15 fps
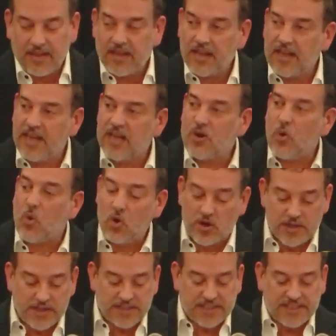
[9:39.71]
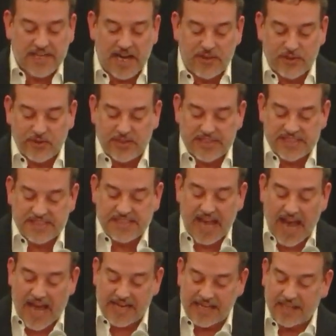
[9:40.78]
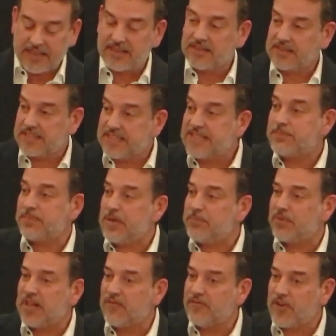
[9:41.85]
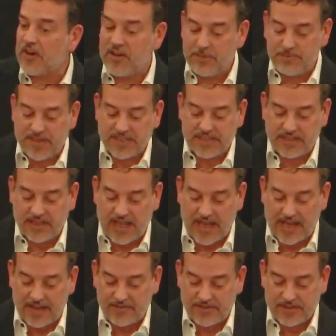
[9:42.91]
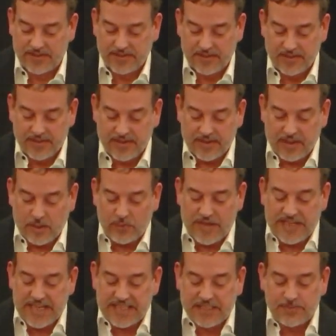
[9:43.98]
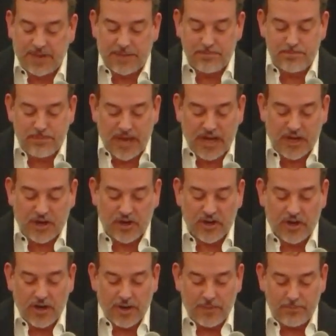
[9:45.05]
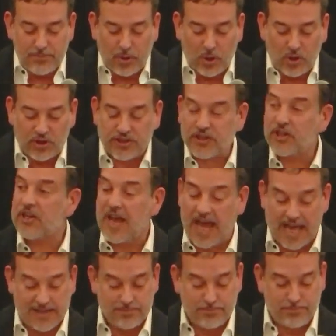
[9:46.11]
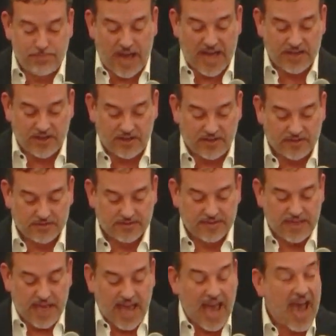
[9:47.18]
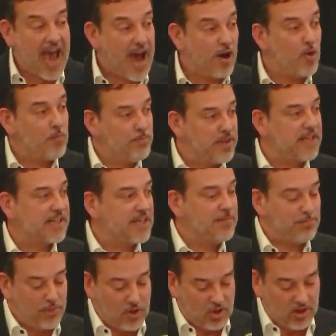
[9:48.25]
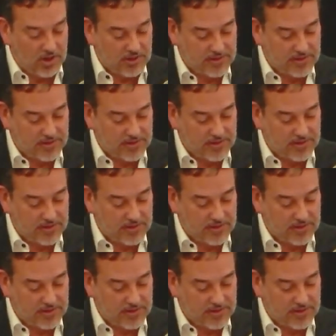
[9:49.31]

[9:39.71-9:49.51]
in order to cut through the static, because these people have very busy lives, we need to be bigger, bolder, and better. How big and bold?